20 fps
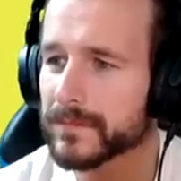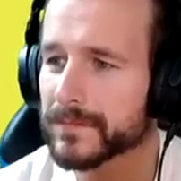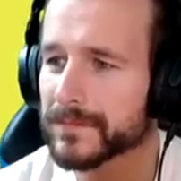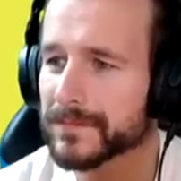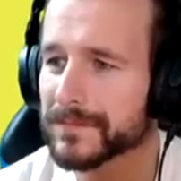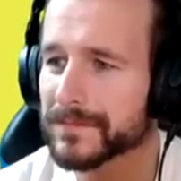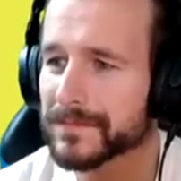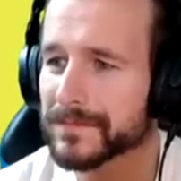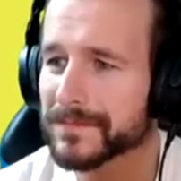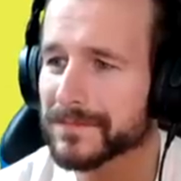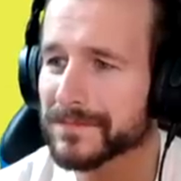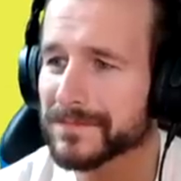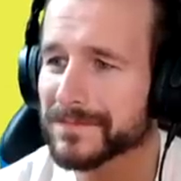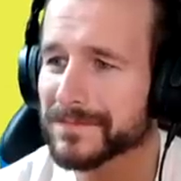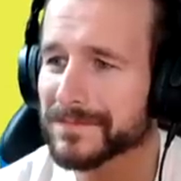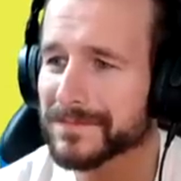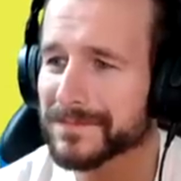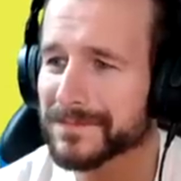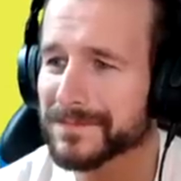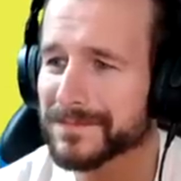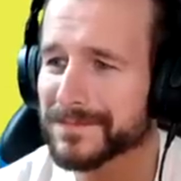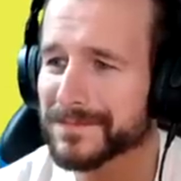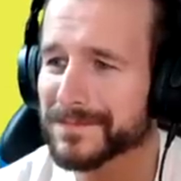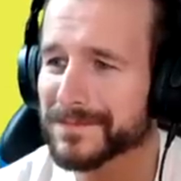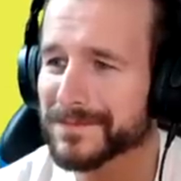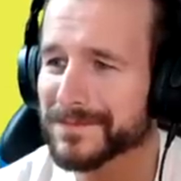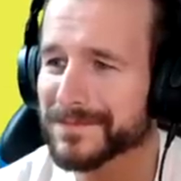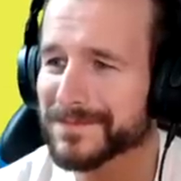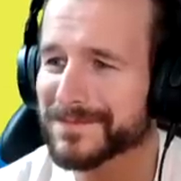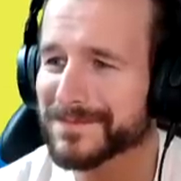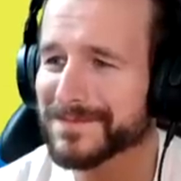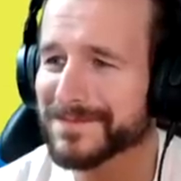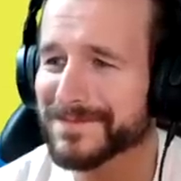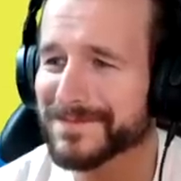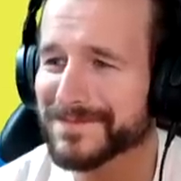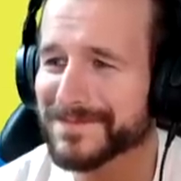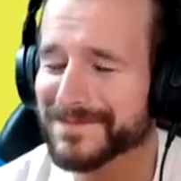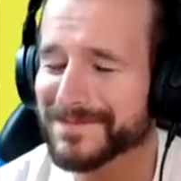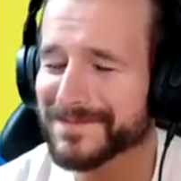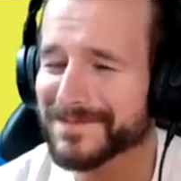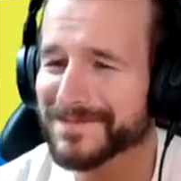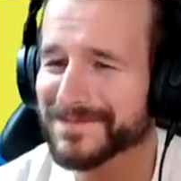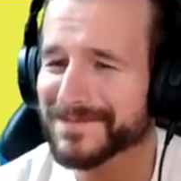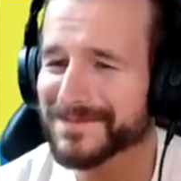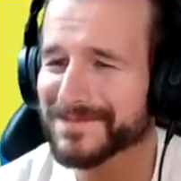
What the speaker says: No words are spoken by the person on screen.